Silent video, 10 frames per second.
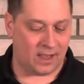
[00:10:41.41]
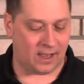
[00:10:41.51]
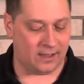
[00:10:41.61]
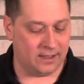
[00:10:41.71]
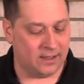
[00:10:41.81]

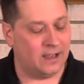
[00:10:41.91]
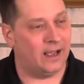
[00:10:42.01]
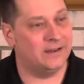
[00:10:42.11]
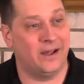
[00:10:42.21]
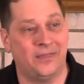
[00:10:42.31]
Uh,
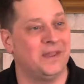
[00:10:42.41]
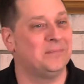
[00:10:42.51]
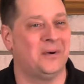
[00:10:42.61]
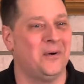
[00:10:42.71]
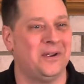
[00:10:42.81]
uh
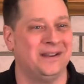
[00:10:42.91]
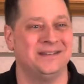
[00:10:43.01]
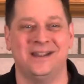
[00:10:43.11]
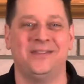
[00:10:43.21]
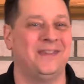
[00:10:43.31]
nothing
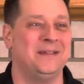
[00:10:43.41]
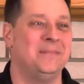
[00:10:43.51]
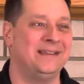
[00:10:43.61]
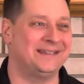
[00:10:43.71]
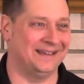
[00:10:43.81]
broken, nothing
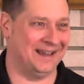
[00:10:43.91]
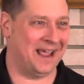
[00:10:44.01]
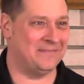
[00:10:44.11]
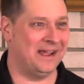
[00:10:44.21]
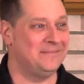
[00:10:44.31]
missing.
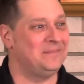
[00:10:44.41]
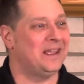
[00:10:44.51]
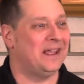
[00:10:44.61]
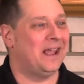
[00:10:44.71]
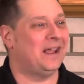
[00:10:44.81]
Amen?
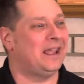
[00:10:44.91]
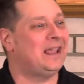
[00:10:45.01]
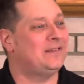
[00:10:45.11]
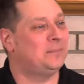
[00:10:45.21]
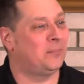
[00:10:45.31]
Uh,
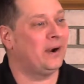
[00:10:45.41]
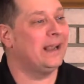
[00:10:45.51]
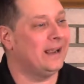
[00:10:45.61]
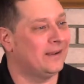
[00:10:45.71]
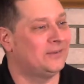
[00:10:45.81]
he's
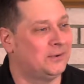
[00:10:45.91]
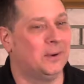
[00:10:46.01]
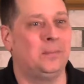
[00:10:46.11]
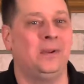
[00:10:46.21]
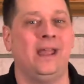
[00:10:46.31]
bringing us to
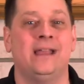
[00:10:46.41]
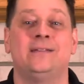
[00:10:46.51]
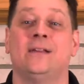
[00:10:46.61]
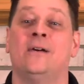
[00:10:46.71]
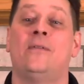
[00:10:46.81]
a
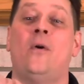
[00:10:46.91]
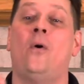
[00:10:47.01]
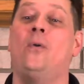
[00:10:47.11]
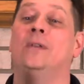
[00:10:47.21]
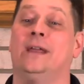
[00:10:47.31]
place of
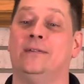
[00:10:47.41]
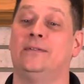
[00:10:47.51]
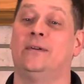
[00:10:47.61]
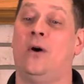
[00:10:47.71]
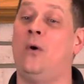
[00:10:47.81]

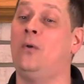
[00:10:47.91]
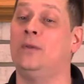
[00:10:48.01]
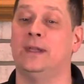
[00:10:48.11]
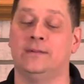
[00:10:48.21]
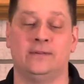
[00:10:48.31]
wholeness,
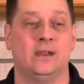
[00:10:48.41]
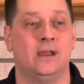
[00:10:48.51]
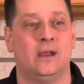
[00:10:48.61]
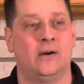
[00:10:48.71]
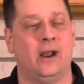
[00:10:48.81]
wholeness,
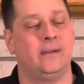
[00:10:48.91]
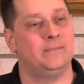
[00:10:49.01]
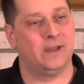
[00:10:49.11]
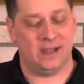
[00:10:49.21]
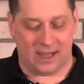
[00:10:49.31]
right?
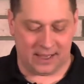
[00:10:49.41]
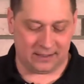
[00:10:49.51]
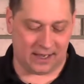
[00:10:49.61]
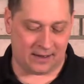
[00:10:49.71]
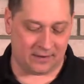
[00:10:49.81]

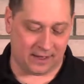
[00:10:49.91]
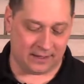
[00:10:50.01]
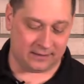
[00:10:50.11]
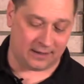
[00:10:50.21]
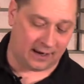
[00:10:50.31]
And, and,
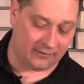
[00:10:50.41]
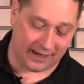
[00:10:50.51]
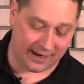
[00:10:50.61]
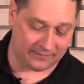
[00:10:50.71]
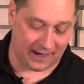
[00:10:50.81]
and I don't
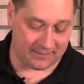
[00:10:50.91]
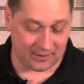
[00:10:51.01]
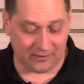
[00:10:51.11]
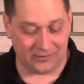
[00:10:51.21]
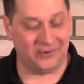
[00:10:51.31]
really have time to
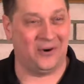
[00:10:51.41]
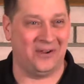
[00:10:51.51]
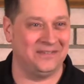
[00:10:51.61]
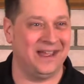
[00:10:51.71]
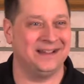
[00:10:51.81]
go through
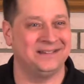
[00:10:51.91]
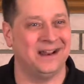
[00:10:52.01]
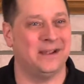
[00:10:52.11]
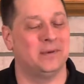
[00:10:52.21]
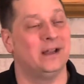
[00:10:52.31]
all of that
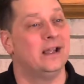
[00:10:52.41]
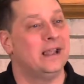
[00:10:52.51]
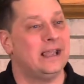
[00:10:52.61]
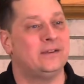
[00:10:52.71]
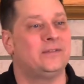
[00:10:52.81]
tonight, but
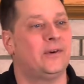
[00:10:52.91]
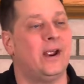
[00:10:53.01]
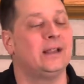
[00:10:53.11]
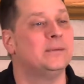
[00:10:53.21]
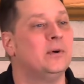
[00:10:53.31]
he's
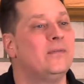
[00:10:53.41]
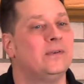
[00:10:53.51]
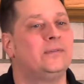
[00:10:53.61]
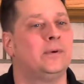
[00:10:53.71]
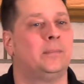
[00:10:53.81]
trying to move
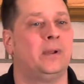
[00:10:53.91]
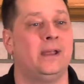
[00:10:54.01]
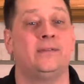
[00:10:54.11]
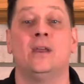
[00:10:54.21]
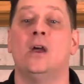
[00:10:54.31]
us to a
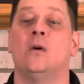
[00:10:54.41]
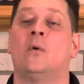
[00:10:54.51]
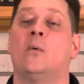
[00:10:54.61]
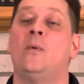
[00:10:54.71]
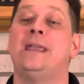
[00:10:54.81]
place
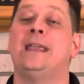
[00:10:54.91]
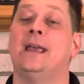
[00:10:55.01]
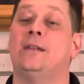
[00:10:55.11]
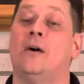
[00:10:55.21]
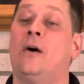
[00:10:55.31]
where we
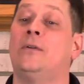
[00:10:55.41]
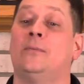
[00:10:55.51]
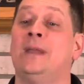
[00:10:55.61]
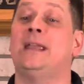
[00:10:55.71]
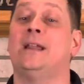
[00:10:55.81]
can, all,
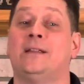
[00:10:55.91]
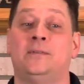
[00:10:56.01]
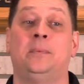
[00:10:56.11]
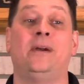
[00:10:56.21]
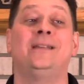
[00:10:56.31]
we can
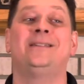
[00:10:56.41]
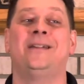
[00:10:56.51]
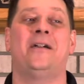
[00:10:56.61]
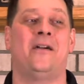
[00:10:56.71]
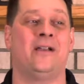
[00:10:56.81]
experience it
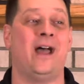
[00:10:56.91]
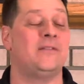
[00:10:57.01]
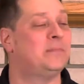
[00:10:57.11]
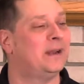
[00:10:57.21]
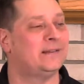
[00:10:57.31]
in our
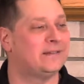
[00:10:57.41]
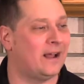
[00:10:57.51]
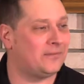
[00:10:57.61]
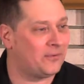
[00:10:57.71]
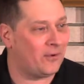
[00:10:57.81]
life, but it's
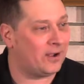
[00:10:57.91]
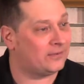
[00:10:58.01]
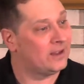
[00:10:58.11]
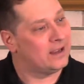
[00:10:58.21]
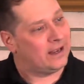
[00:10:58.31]
not for
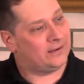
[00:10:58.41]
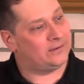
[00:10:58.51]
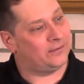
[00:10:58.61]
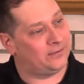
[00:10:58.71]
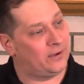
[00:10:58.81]
us, it's
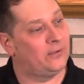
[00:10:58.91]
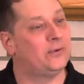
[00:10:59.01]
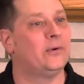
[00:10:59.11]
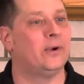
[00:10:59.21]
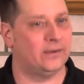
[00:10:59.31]
to flow
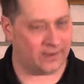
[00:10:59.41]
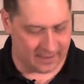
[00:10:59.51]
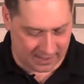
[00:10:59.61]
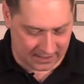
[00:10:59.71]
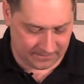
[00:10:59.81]
through us.
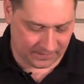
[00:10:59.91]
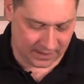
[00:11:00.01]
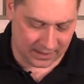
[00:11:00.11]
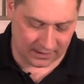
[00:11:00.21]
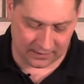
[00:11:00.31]
Amen?
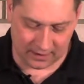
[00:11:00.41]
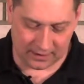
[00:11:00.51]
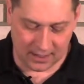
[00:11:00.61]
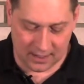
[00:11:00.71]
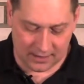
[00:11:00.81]
It,
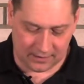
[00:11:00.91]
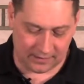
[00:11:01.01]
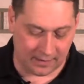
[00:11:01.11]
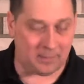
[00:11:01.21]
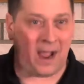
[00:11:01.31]
it, the,
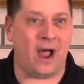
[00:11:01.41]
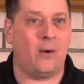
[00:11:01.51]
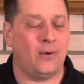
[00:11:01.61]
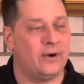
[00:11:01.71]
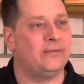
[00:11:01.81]
the power